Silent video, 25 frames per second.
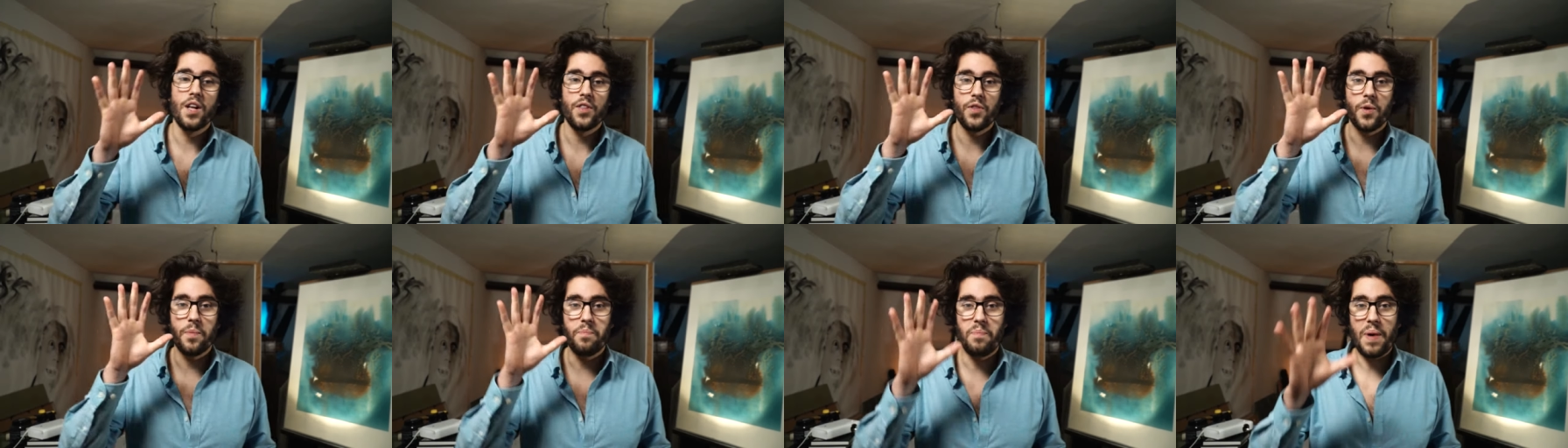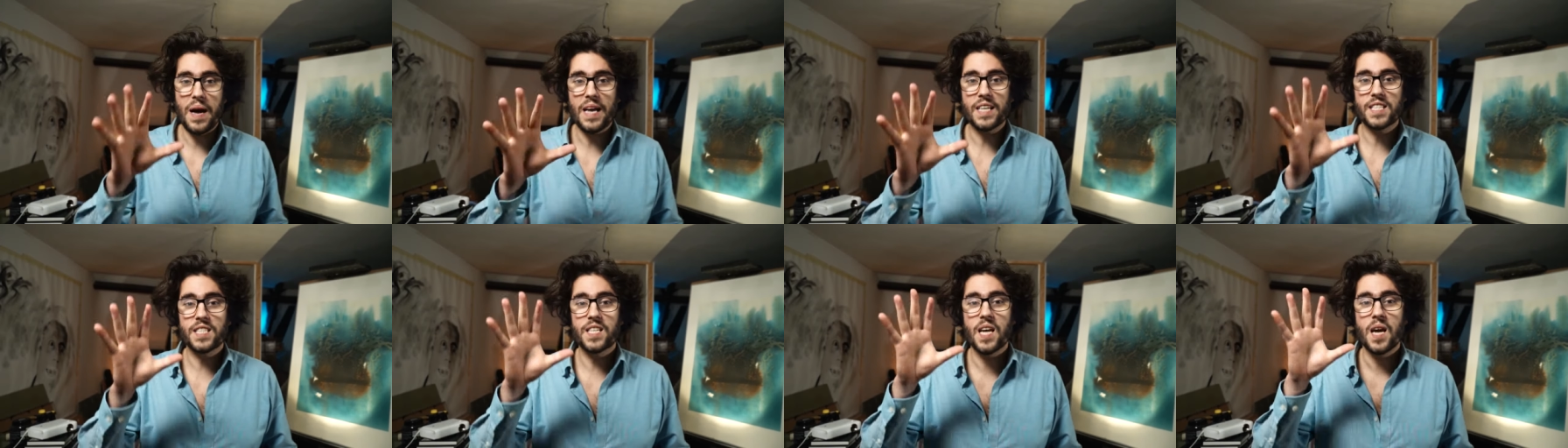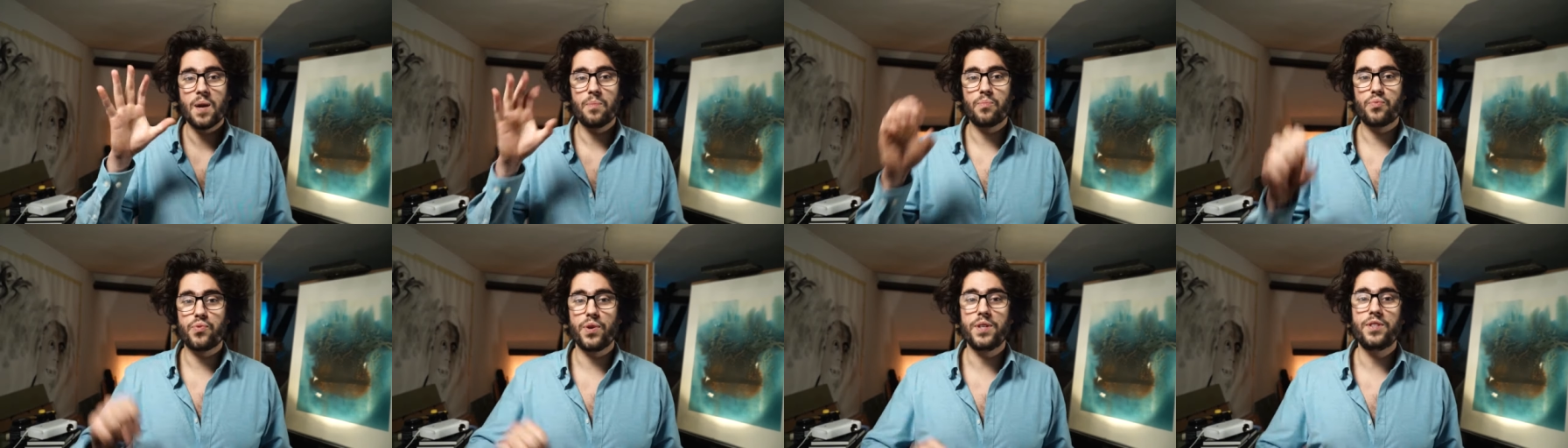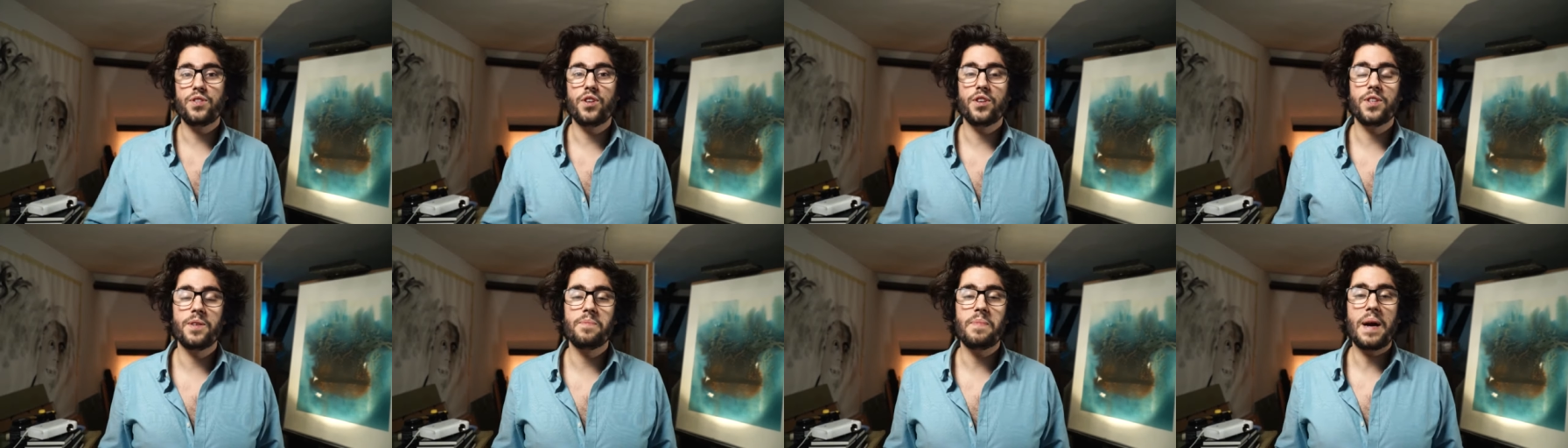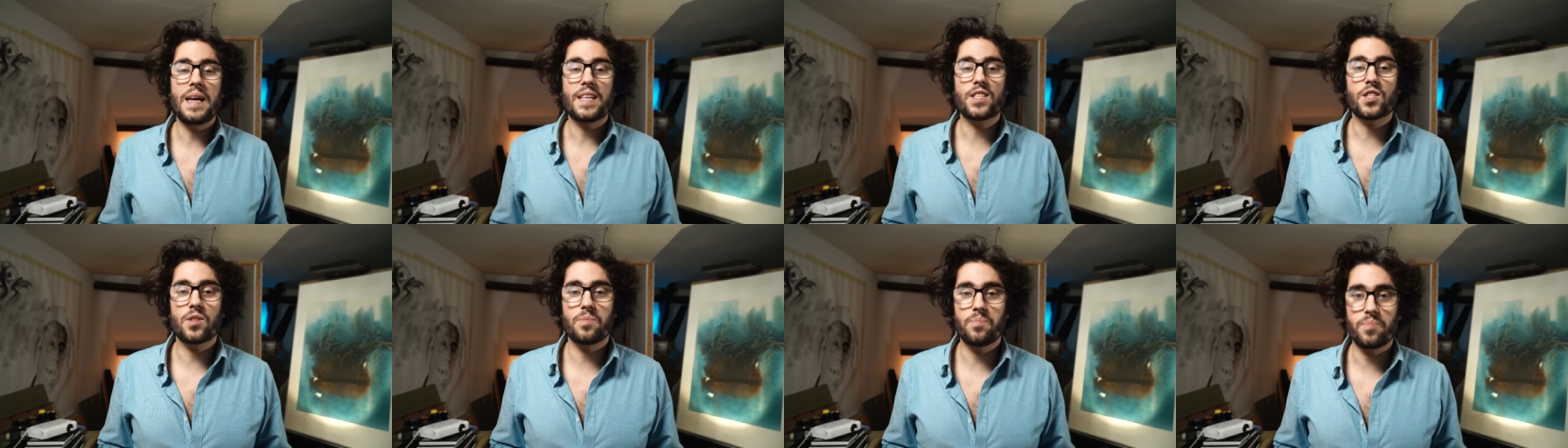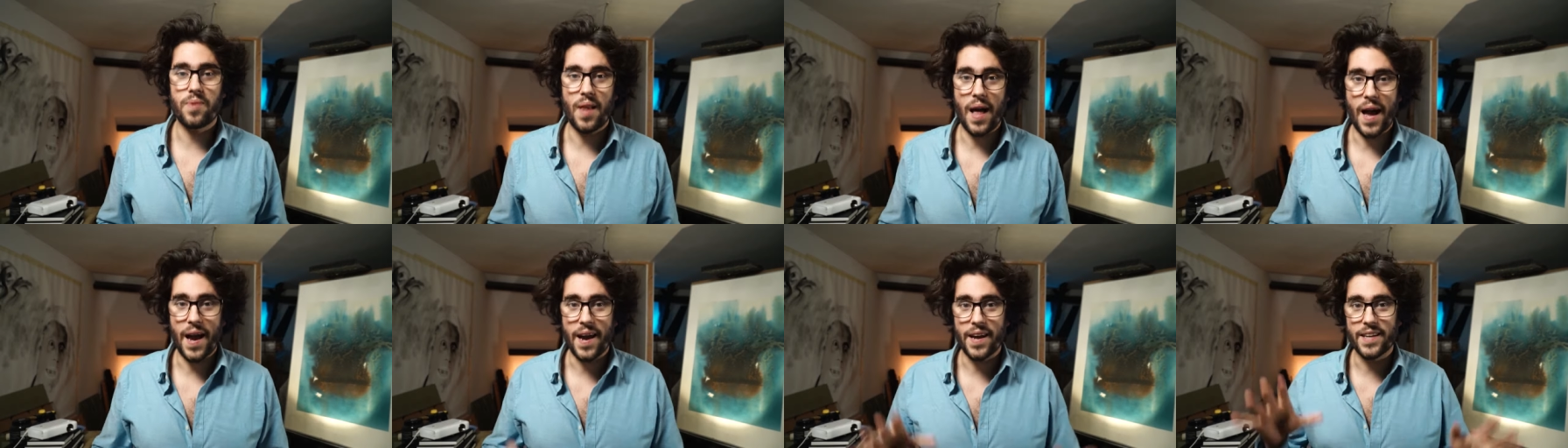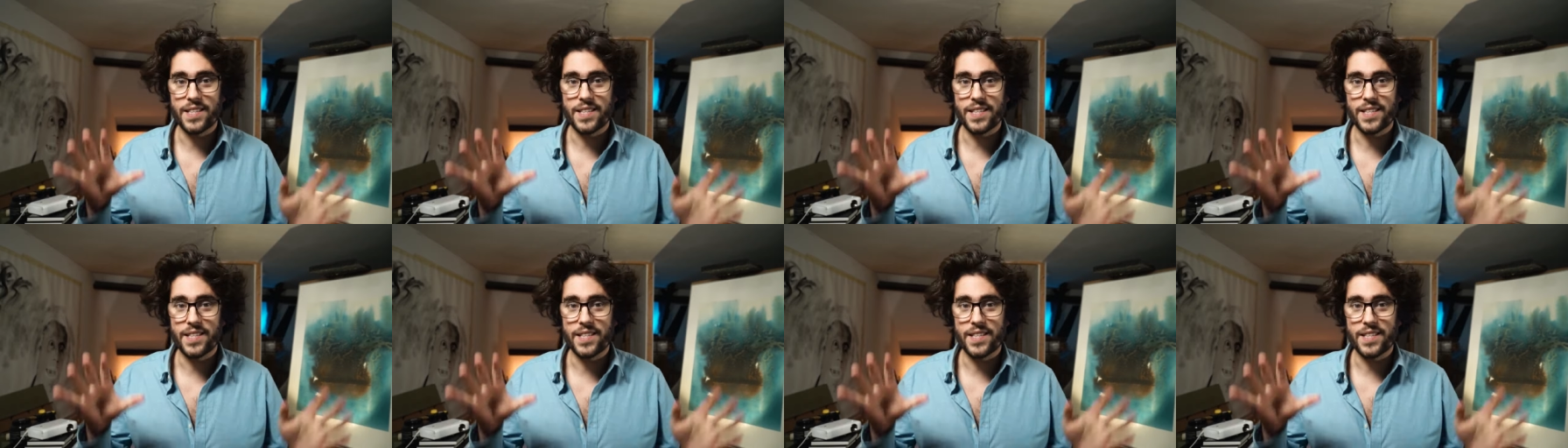the best print-on-demand supplier.